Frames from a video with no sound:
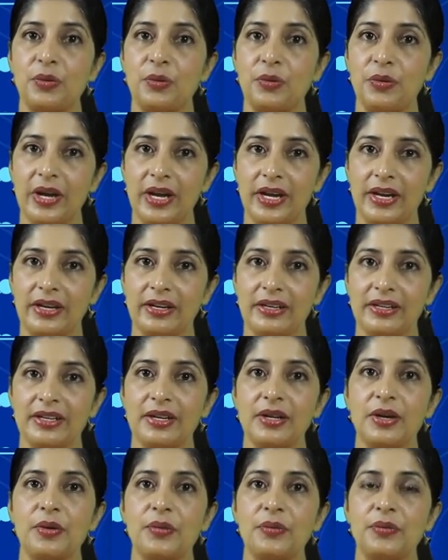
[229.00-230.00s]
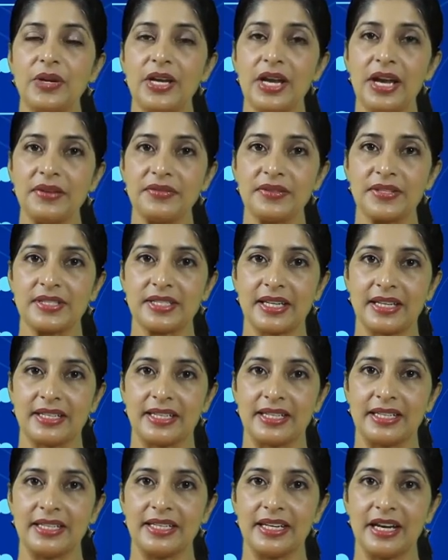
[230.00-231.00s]
where we have
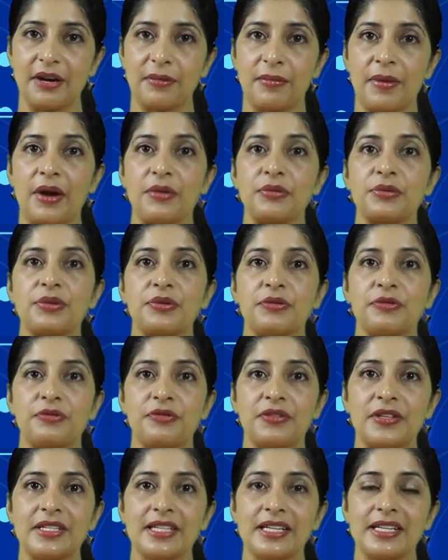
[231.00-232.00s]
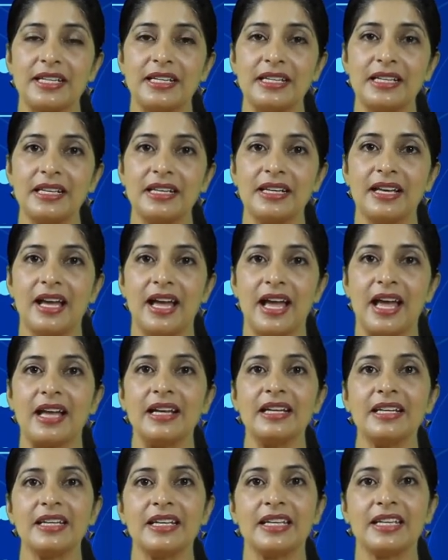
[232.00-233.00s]
studied about physical
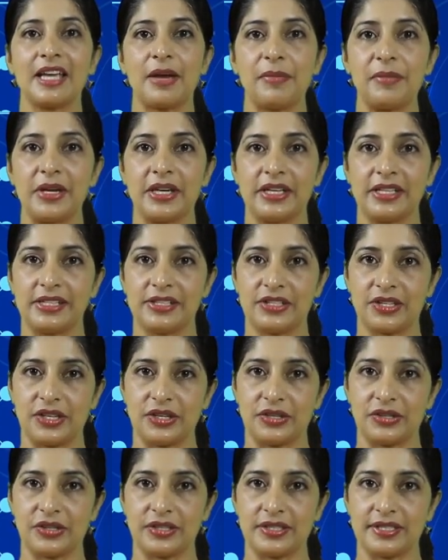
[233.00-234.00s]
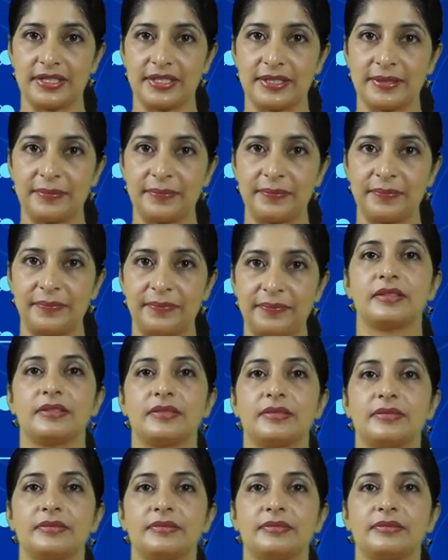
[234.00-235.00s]
and chemical changes.
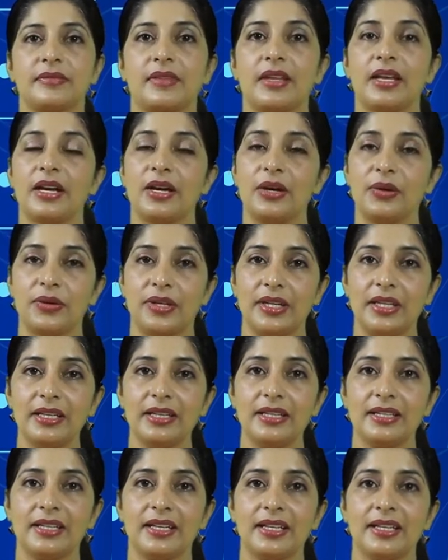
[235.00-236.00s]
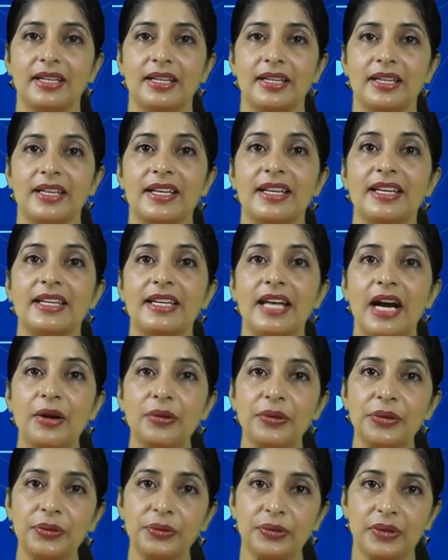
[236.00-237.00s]
Okay,
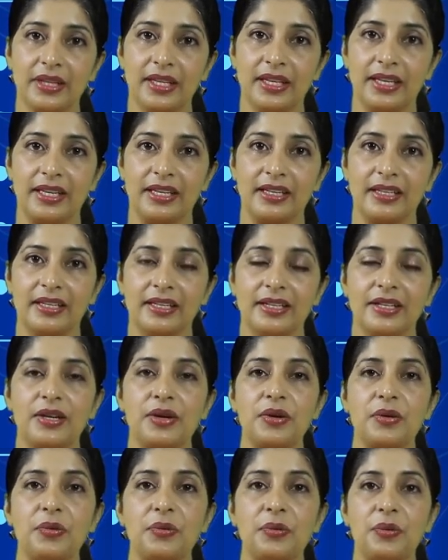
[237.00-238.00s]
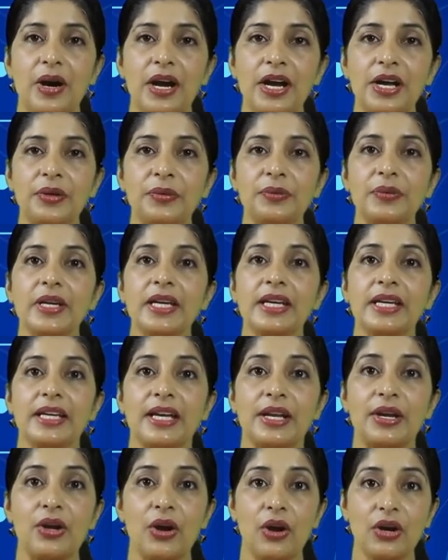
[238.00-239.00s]
now you think why we
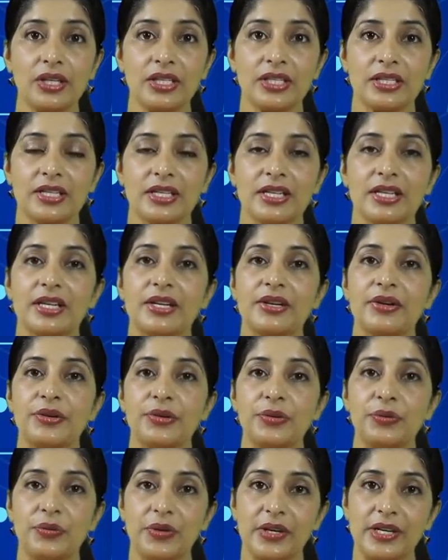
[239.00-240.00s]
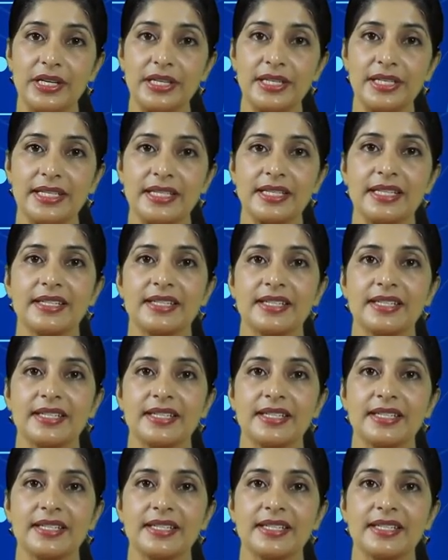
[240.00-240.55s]
cannot reverse